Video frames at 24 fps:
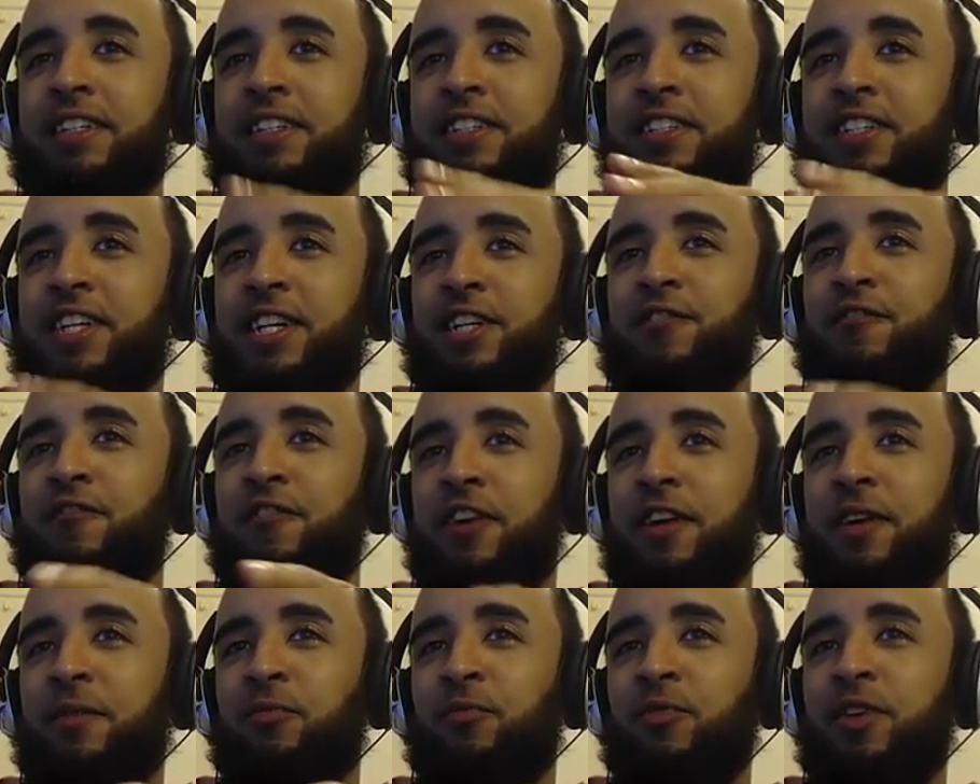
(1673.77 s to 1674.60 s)
just
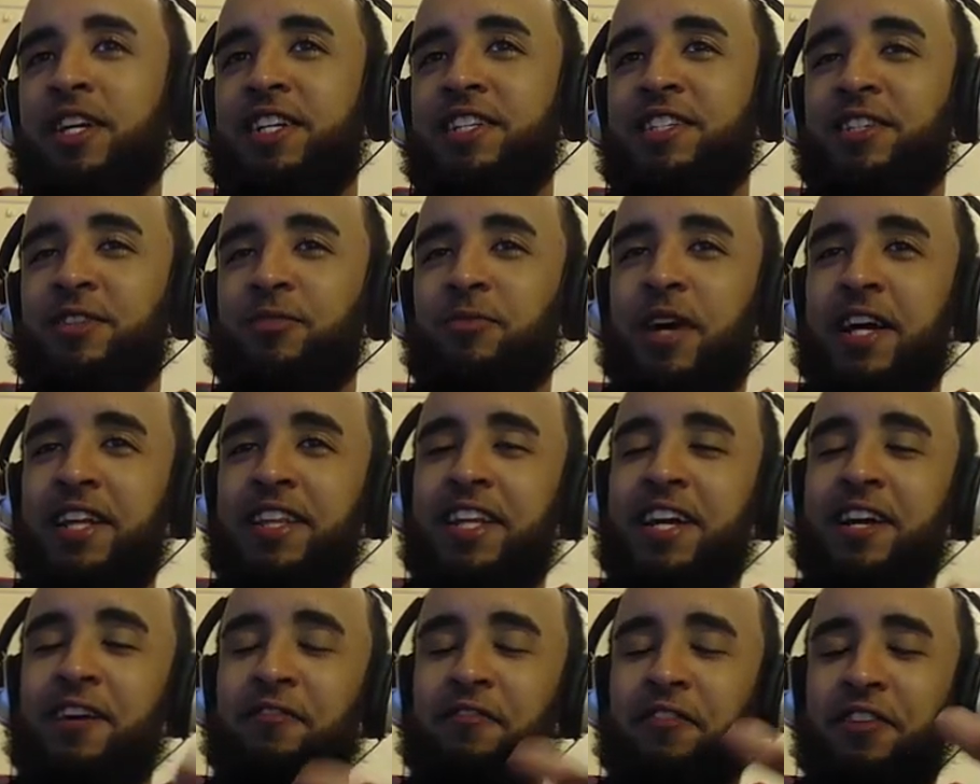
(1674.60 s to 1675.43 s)
for them reasons right
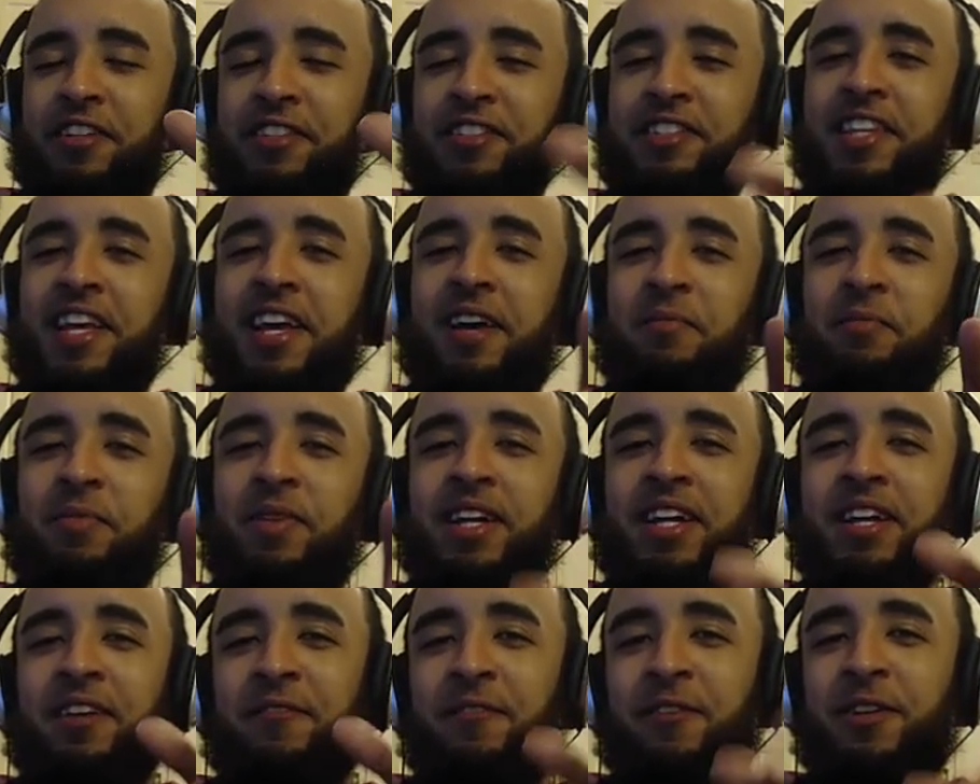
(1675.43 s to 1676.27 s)
there, for the
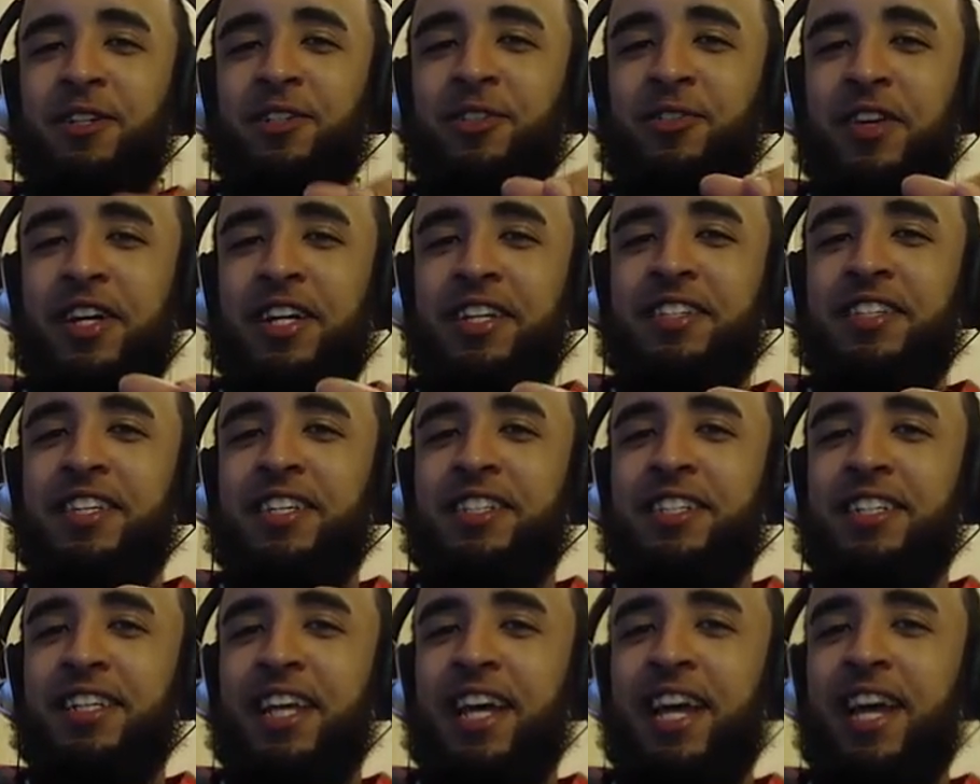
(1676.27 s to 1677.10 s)
sampling and for the
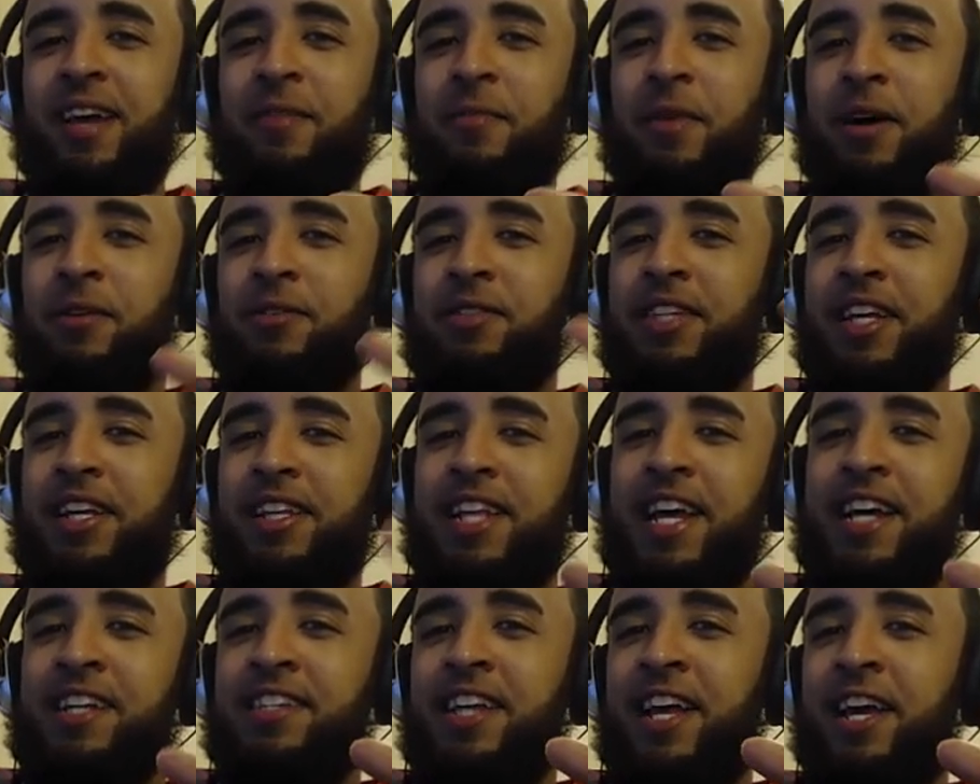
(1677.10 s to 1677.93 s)
transition game, I would say
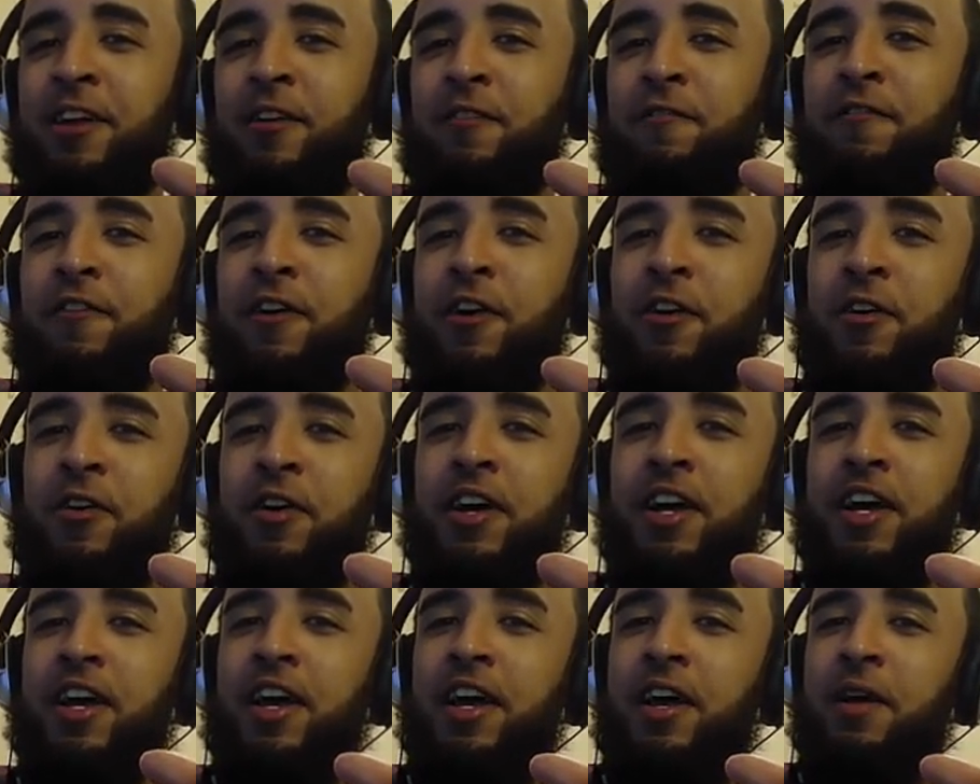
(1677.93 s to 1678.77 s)
that's 804.
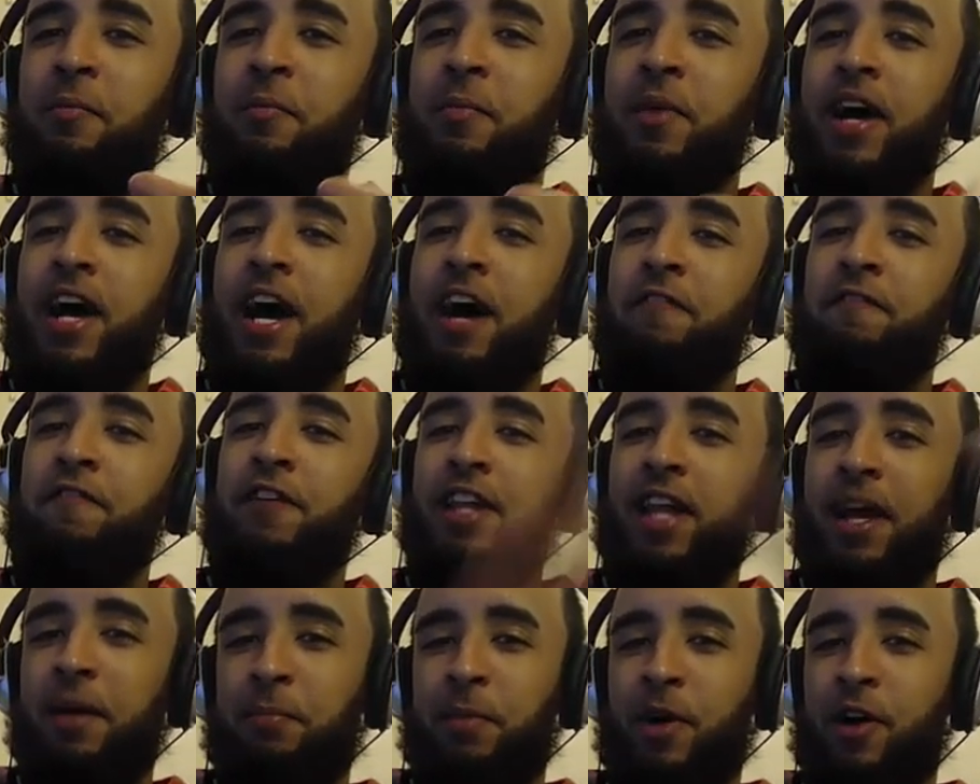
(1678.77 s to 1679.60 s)
But I feel
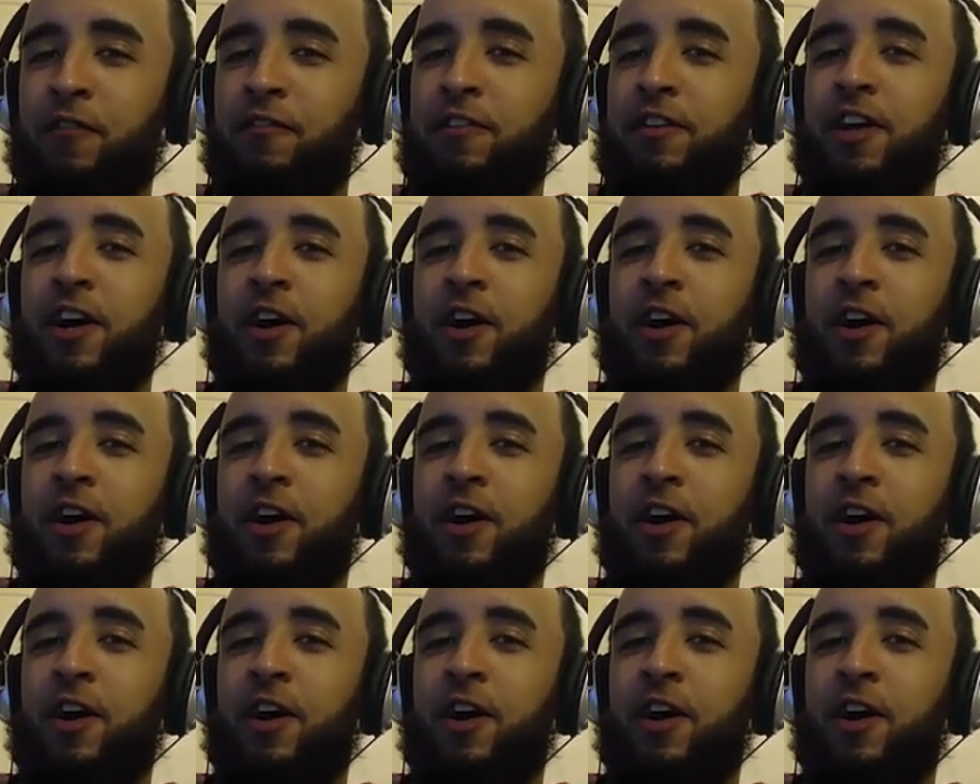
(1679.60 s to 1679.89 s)
like both of